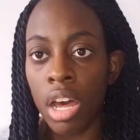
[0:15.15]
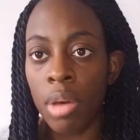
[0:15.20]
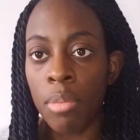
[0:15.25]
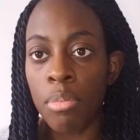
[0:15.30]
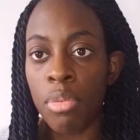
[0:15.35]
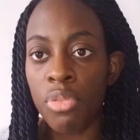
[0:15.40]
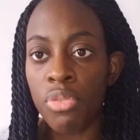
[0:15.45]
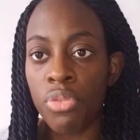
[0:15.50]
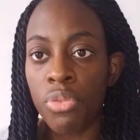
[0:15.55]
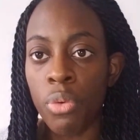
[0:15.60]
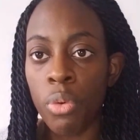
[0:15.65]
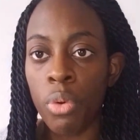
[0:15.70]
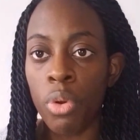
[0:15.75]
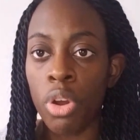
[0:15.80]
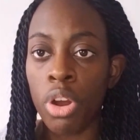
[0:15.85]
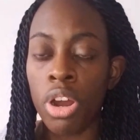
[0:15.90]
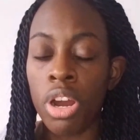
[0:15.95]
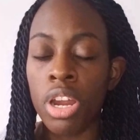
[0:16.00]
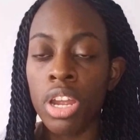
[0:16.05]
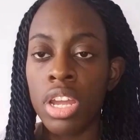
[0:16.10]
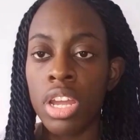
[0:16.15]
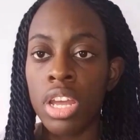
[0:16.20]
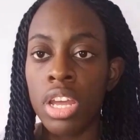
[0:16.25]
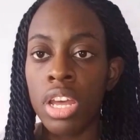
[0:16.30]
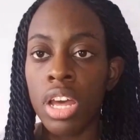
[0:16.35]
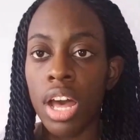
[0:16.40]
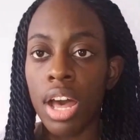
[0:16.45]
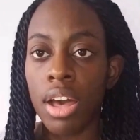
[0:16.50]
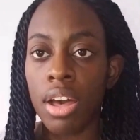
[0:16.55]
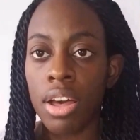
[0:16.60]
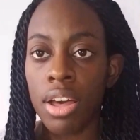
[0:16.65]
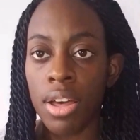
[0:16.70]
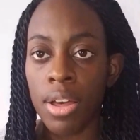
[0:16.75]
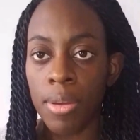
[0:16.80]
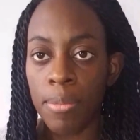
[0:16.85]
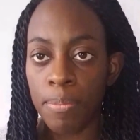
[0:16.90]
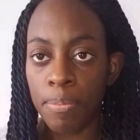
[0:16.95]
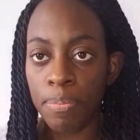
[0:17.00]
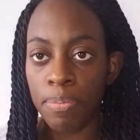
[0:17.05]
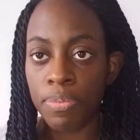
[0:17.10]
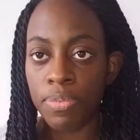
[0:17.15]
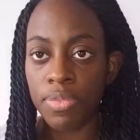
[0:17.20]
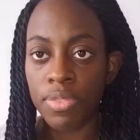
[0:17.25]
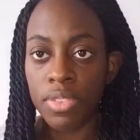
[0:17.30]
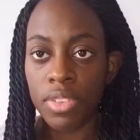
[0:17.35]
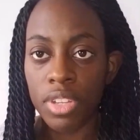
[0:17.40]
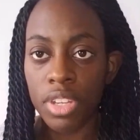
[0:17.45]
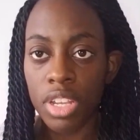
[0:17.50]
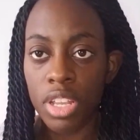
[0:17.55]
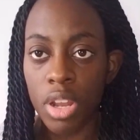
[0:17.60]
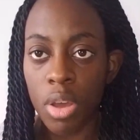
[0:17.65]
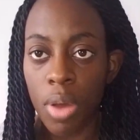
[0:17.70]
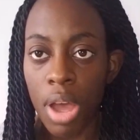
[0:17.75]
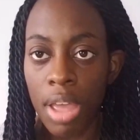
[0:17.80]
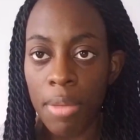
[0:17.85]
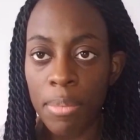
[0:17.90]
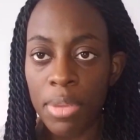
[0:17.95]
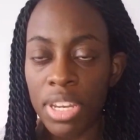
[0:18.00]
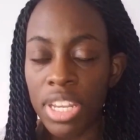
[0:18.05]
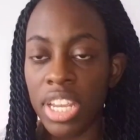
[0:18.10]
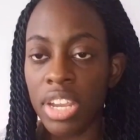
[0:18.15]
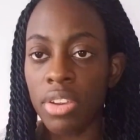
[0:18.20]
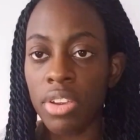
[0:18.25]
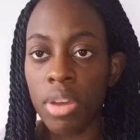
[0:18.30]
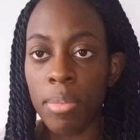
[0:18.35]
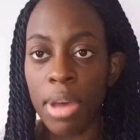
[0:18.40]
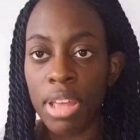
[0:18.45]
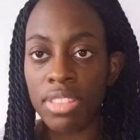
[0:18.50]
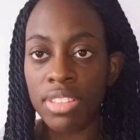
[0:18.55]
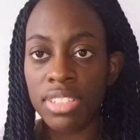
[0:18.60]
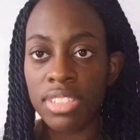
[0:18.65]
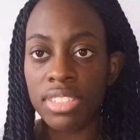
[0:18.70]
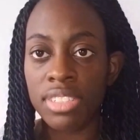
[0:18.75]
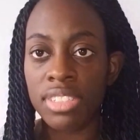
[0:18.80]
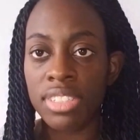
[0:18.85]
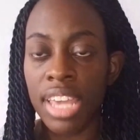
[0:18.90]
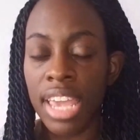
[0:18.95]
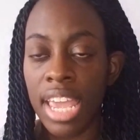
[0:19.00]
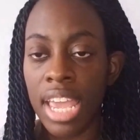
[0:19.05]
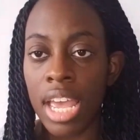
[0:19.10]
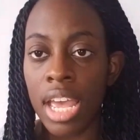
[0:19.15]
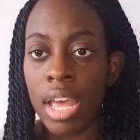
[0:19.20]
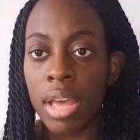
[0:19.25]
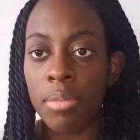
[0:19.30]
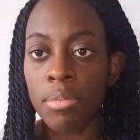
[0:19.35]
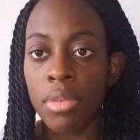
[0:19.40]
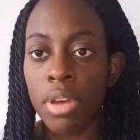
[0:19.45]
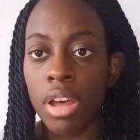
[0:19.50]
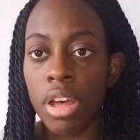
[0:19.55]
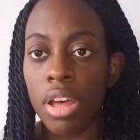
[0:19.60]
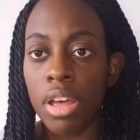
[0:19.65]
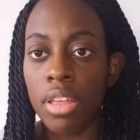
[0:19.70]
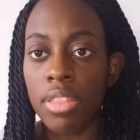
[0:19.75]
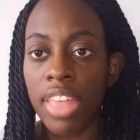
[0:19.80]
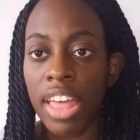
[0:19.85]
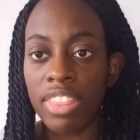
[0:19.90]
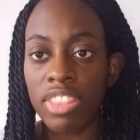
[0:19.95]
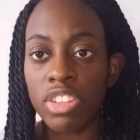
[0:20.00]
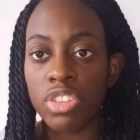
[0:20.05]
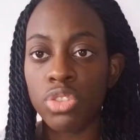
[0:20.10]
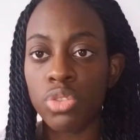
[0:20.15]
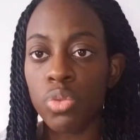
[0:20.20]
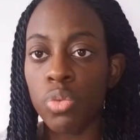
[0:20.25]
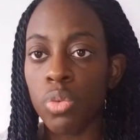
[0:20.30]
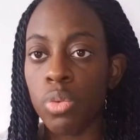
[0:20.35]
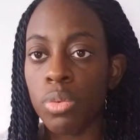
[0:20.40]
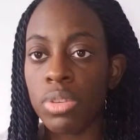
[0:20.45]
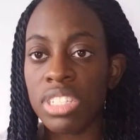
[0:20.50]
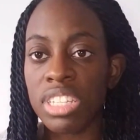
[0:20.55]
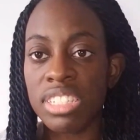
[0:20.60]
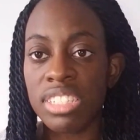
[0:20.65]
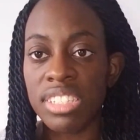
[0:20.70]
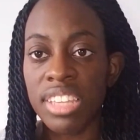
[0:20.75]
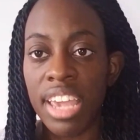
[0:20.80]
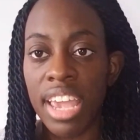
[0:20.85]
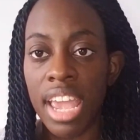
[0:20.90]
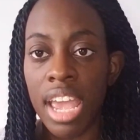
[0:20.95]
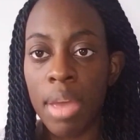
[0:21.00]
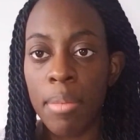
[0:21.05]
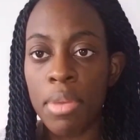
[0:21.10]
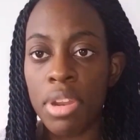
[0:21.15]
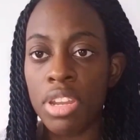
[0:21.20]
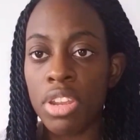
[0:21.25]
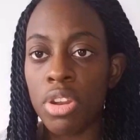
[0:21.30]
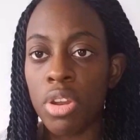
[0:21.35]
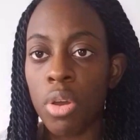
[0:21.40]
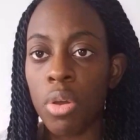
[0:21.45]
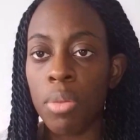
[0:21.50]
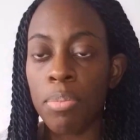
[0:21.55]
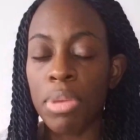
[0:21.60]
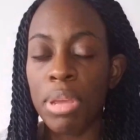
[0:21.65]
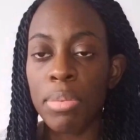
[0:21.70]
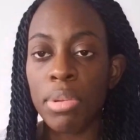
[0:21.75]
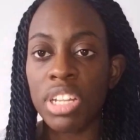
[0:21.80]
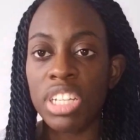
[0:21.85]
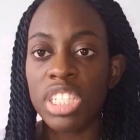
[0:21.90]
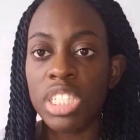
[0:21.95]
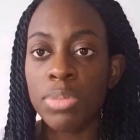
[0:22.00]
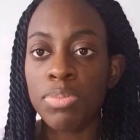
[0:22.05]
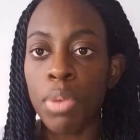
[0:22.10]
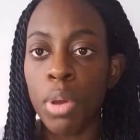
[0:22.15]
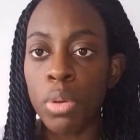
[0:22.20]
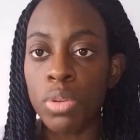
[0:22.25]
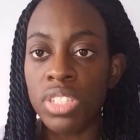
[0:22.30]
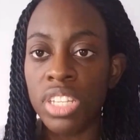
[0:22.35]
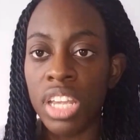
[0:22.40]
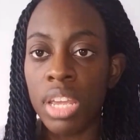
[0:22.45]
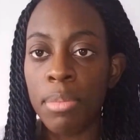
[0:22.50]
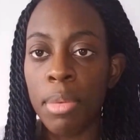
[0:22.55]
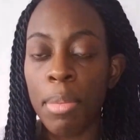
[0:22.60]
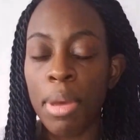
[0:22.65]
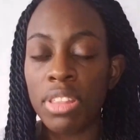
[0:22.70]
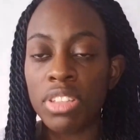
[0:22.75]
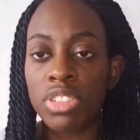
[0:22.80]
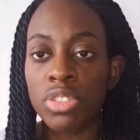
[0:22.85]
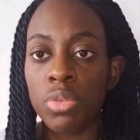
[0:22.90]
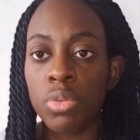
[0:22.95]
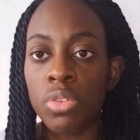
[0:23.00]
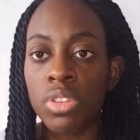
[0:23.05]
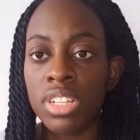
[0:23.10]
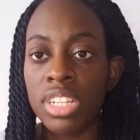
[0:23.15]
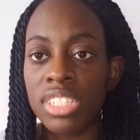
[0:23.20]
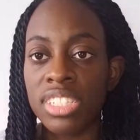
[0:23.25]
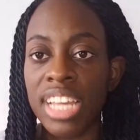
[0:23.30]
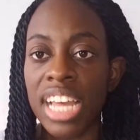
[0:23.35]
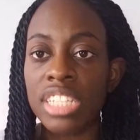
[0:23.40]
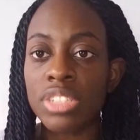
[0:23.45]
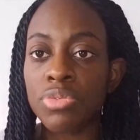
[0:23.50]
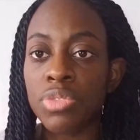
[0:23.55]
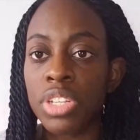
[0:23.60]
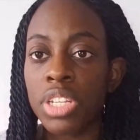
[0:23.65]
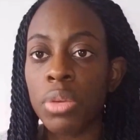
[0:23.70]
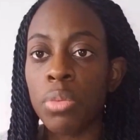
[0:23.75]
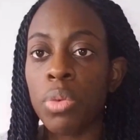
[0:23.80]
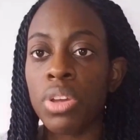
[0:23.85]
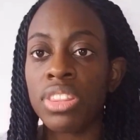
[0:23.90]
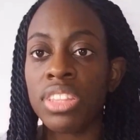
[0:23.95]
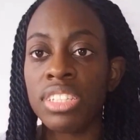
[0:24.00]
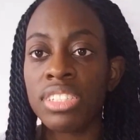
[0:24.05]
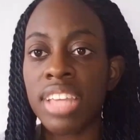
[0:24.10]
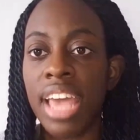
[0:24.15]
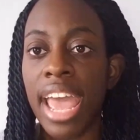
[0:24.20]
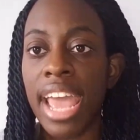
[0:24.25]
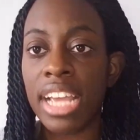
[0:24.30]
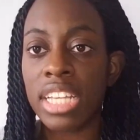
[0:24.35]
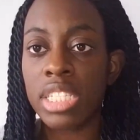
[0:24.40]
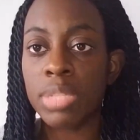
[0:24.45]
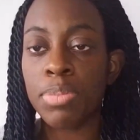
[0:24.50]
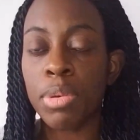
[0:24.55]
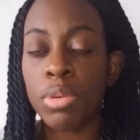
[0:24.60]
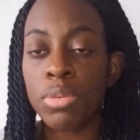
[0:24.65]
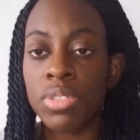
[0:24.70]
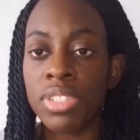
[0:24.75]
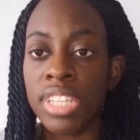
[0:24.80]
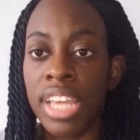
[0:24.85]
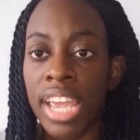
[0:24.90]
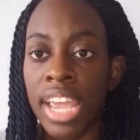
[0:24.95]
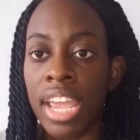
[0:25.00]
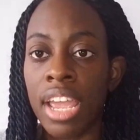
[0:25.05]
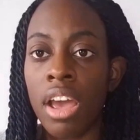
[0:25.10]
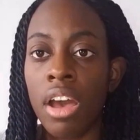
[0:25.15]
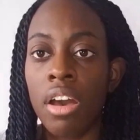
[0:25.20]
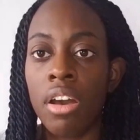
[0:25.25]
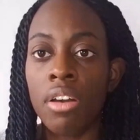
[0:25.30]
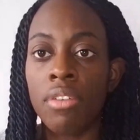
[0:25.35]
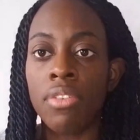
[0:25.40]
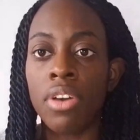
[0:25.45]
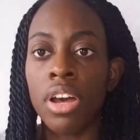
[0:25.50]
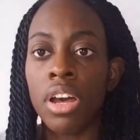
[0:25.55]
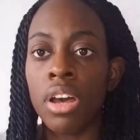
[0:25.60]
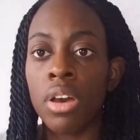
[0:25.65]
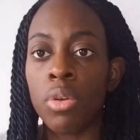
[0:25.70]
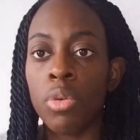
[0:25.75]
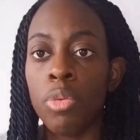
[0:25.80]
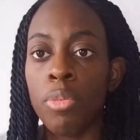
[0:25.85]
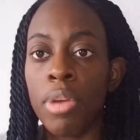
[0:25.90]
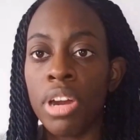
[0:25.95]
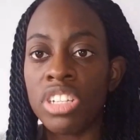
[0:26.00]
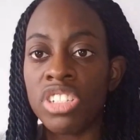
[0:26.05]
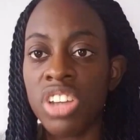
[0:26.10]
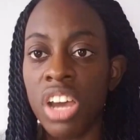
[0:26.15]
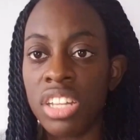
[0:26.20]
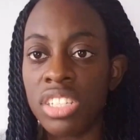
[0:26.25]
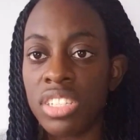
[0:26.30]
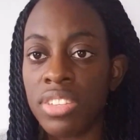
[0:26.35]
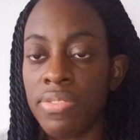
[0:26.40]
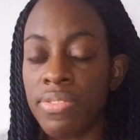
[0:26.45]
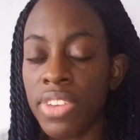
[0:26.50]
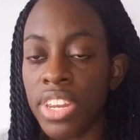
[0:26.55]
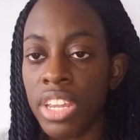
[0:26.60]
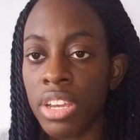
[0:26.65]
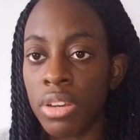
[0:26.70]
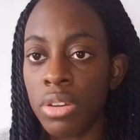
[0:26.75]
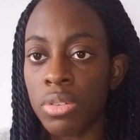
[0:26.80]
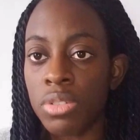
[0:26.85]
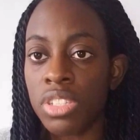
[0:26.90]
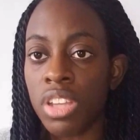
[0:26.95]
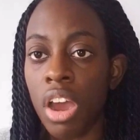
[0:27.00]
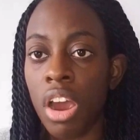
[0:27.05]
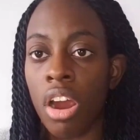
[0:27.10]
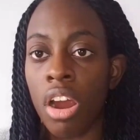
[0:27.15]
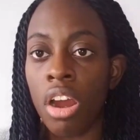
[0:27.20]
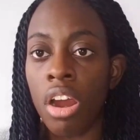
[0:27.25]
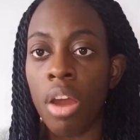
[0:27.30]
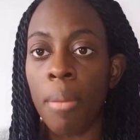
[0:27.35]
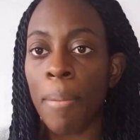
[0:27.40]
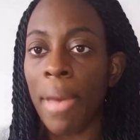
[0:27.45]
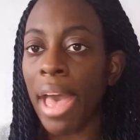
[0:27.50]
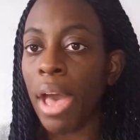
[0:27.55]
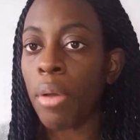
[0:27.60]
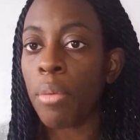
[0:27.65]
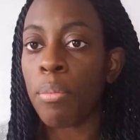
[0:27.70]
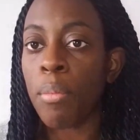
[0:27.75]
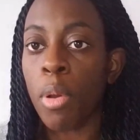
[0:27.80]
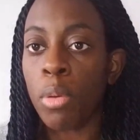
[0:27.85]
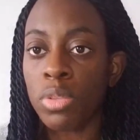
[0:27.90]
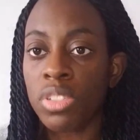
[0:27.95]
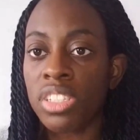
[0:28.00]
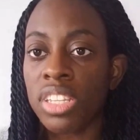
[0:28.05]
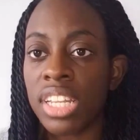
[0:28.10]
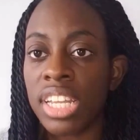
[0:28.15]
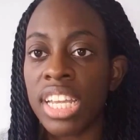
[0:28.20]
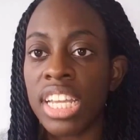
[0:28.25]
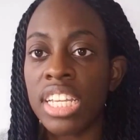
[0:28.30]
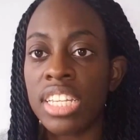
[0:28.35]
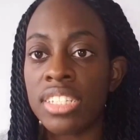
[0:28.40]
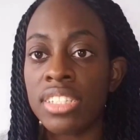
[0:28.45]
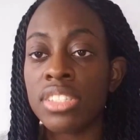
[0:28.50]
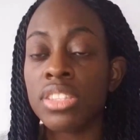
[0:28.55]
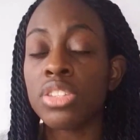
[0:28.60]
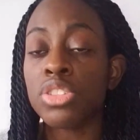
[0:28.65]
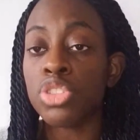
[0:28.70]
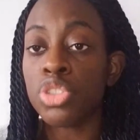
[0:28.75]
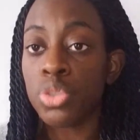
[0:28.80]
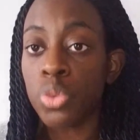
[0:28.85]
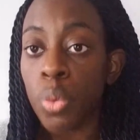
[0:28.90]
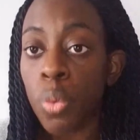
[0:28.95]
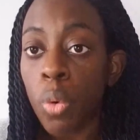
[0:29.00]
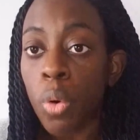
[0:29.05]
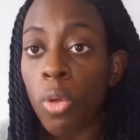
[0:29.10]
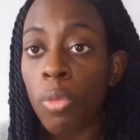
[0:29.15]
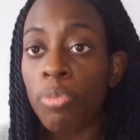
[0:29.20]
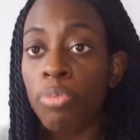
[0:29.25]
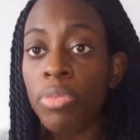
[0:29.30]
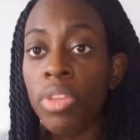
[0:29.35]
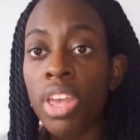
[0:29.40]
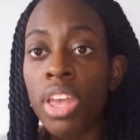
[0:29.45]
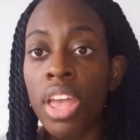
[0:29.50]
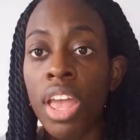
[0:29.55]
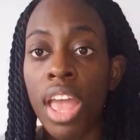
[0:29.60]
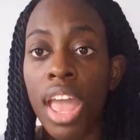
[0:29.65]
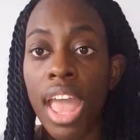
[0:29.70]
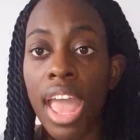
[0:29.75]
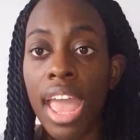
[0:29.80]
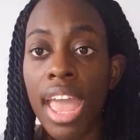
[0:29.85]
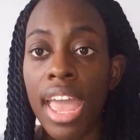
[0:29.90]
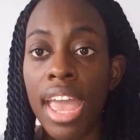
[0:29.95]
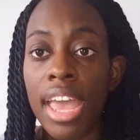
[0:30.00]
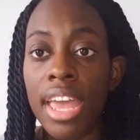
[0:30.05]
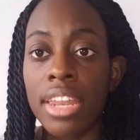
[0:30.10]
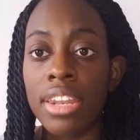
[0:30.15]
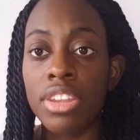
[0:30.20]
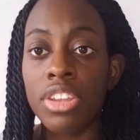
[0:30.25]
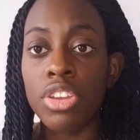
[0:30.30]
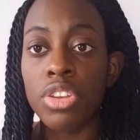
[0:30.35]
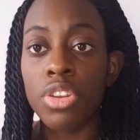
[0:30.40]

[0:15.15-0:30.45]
before, I've been hearing about the scam, that the school was a scam, and people exposing him about the school, because that's really what this expose of Umar Johnson videos are about, mostly is the school. And